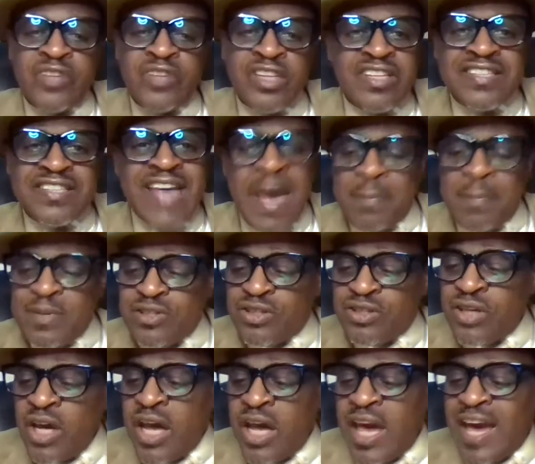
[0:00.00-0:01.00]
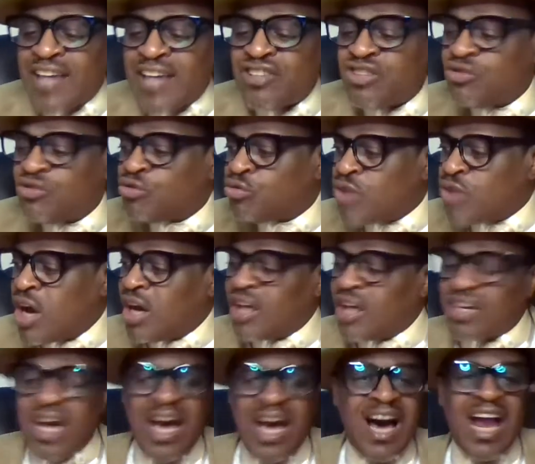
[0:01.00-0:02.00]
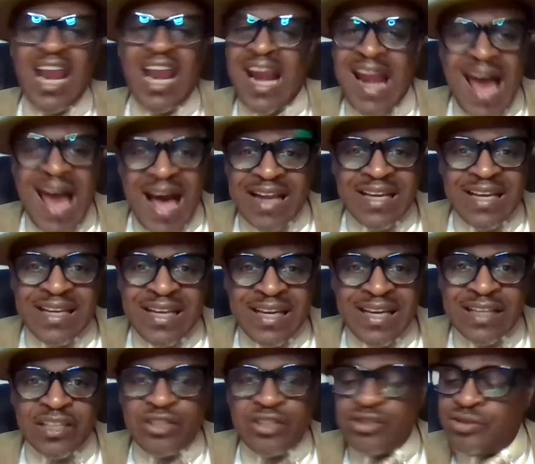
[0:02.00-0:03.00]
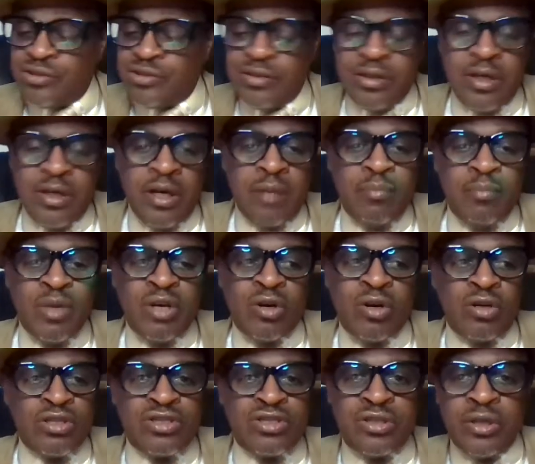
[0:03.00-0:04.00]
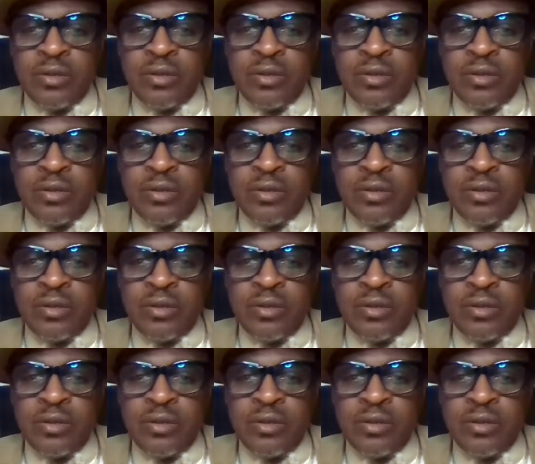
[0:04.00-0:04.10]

This happens a lot in English because,